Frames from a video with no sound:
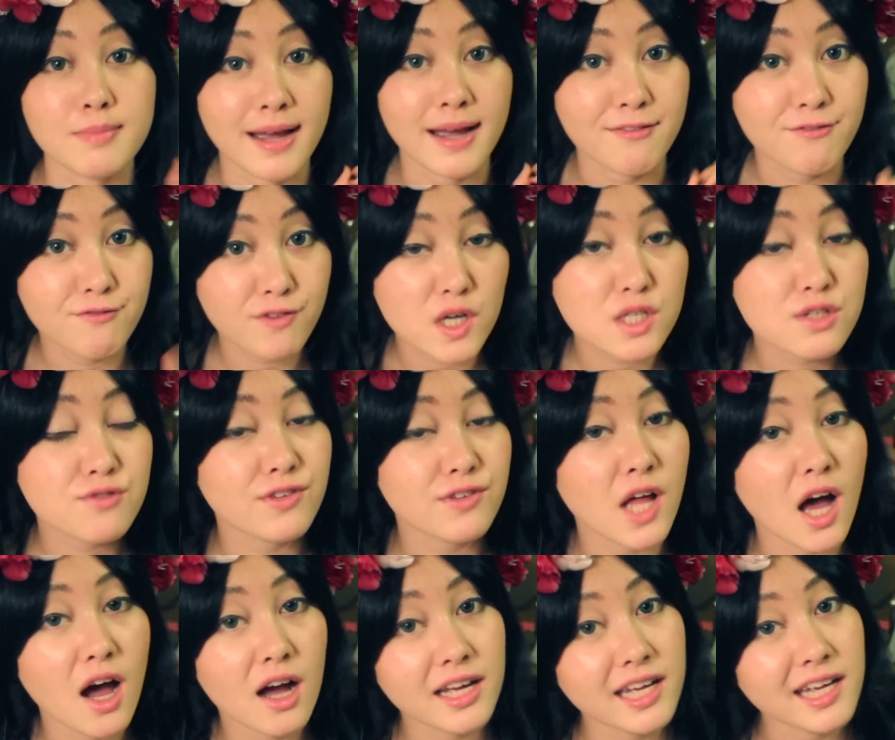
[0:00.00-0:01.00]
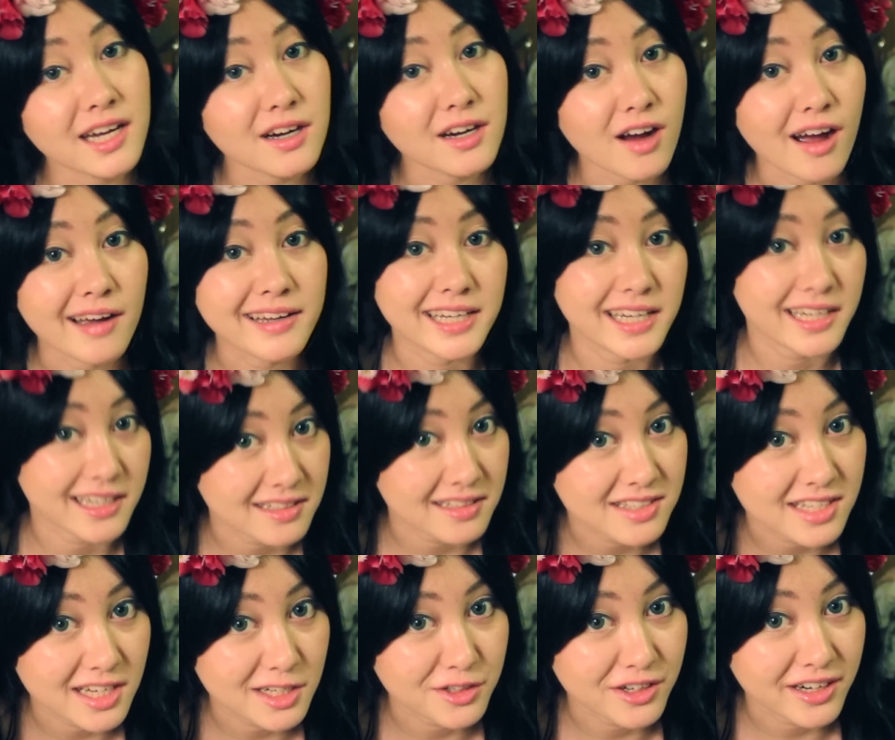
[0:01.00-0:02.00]
my first vlog here on Geek
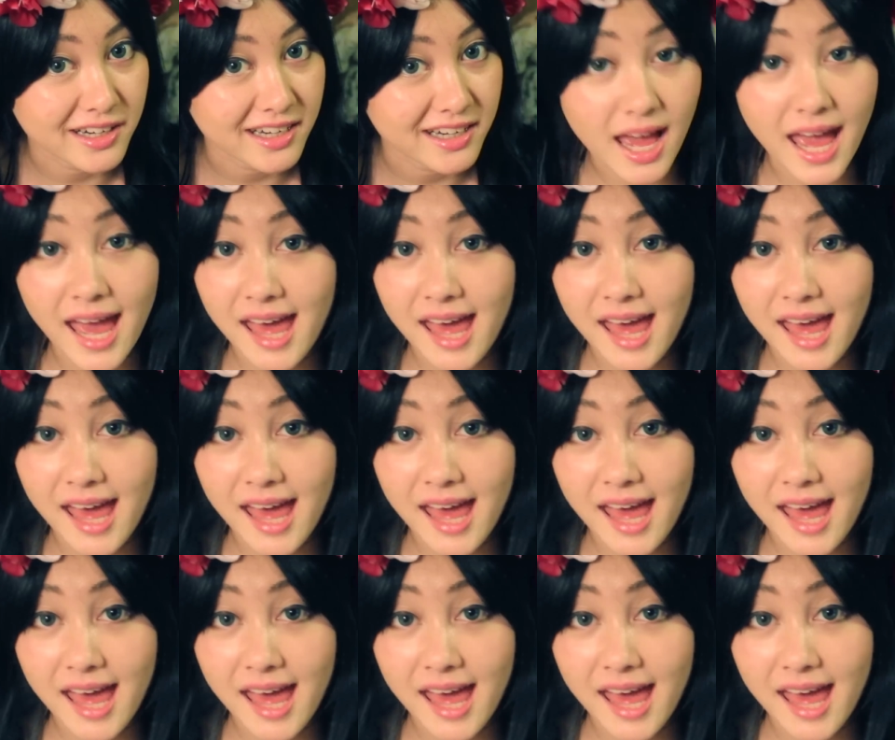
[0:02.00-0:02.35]
and Sundry.